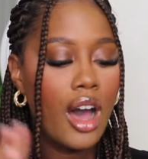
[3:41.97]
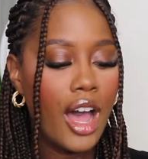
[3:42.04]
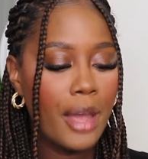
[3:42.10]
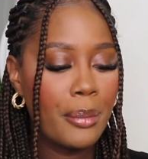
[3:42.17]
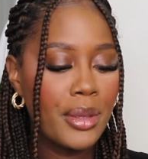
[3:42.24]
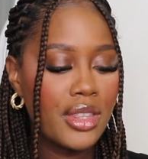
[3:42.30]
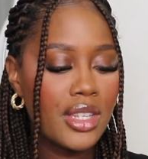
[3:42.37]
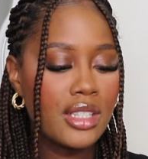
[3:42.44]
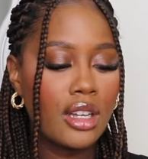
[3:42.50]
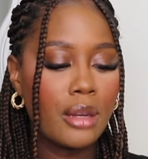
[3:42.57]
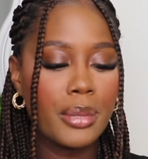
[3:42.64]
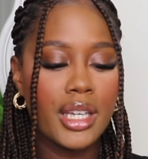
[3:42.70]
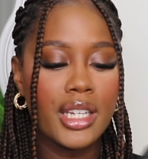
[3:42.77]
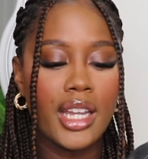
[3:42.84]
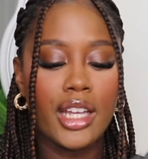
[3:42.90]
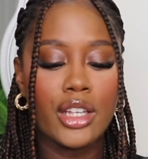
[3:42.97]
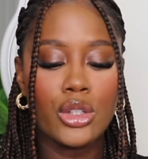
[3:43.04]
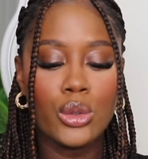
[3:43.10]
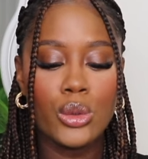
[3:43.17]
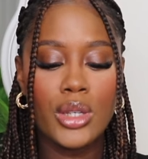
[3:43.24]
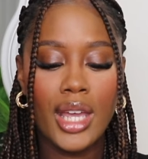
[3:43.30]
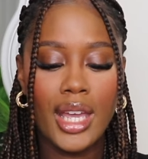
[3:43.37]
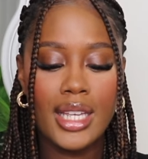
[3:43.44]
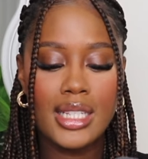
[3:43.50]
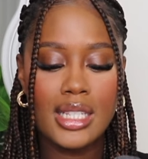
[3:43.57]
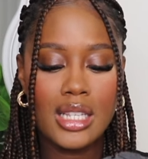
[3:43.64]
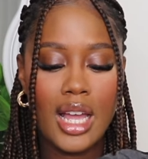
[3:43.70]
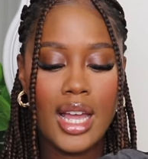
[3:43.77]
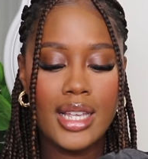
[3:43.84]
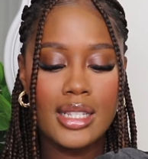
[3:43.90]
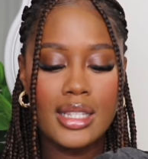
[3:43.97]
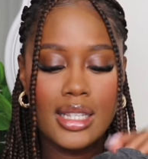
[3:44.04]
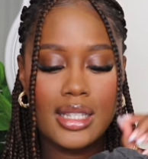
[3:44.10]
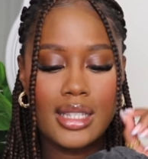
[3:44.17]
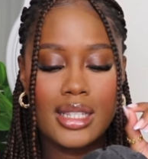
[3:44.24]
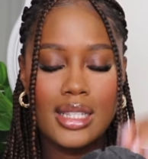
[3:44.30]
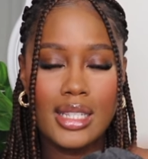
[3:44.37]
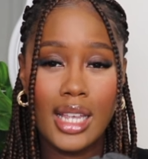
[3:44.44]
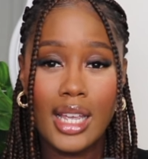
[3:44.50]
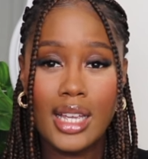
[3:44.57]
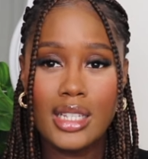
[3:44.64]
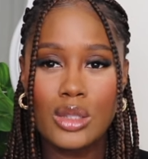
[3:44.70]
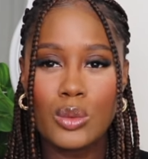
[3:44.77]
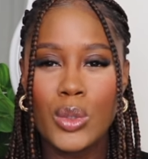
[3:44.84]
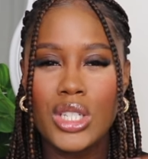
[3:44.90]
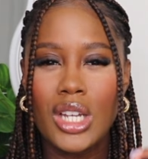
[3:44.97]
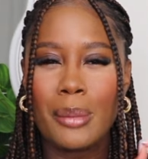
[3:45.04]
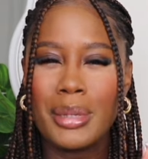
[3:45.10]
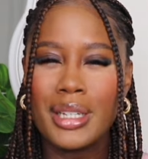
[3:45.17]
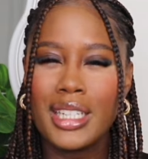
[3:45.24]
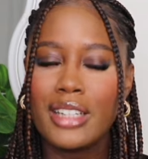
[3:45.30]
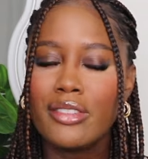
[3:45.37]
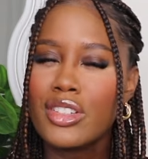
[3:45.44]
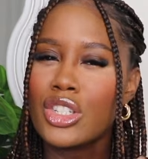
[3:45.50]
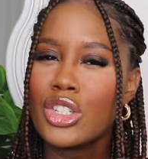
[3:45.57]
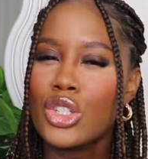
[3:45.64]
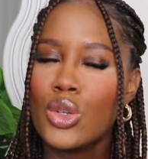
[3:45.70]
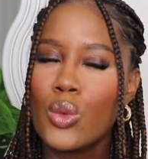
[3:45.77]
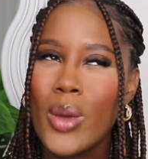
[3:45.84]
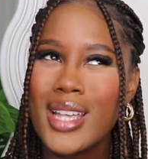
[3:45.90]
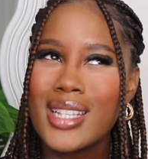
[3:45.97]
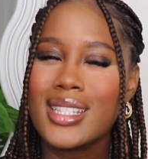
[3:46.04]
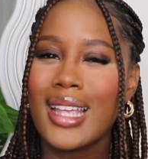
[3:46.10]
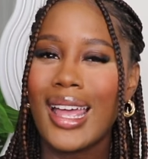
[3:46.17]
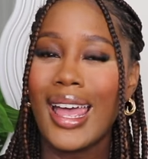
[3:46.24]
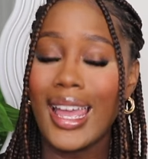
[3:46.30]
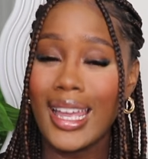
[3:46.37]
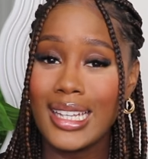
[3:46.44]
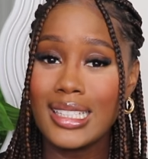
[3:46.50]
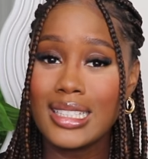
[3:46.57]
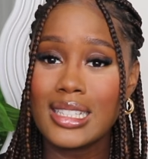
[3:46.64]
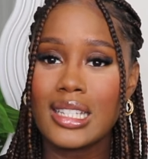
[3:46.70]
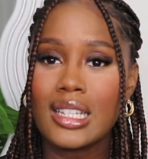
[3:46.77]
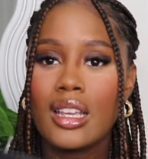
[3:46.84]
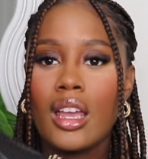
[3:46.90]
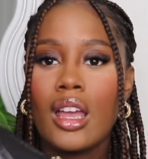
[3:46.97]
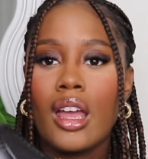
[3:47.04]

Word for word: I picked these up in a UK size 6, which I believe is a US 8.